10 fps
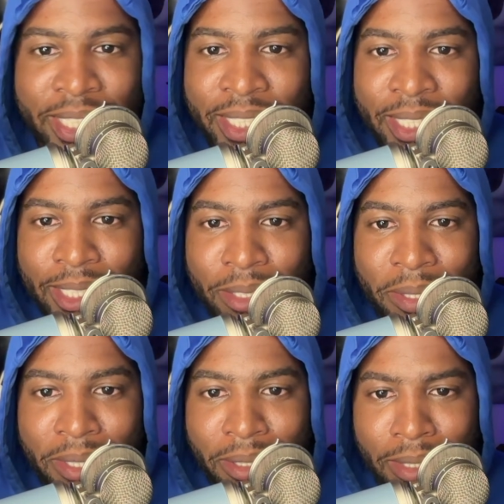Student
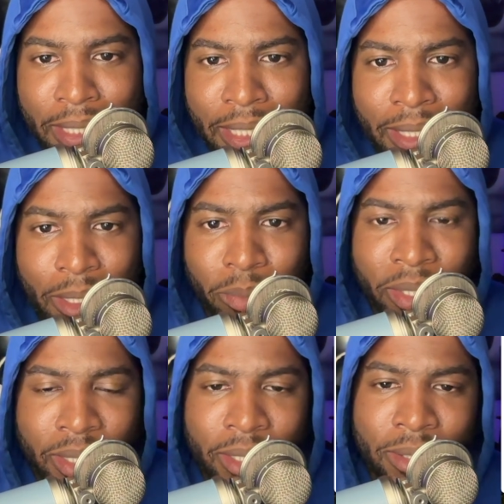loans are kicking our
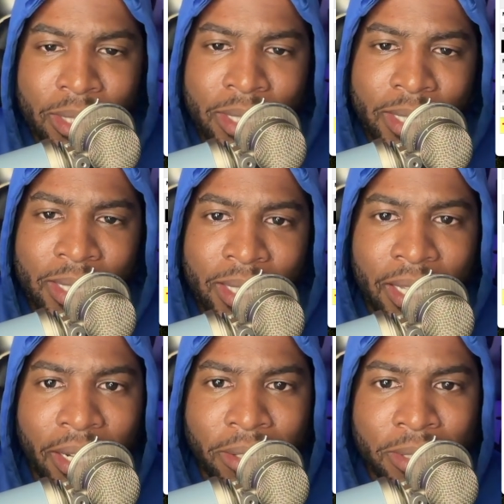butts, close to
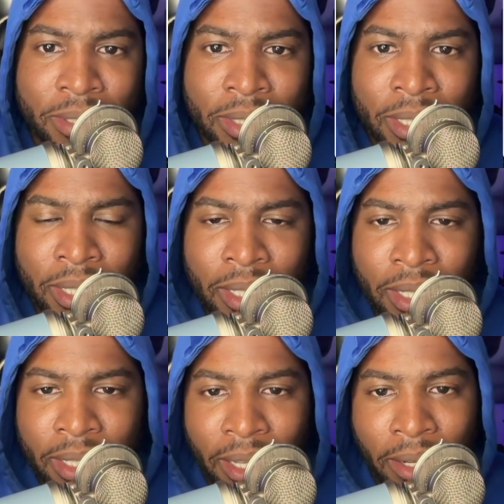60,000
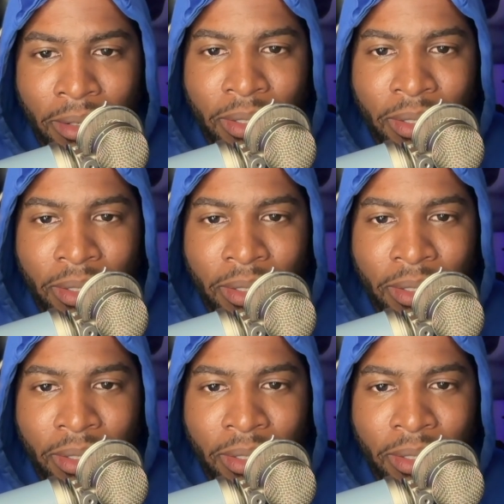now.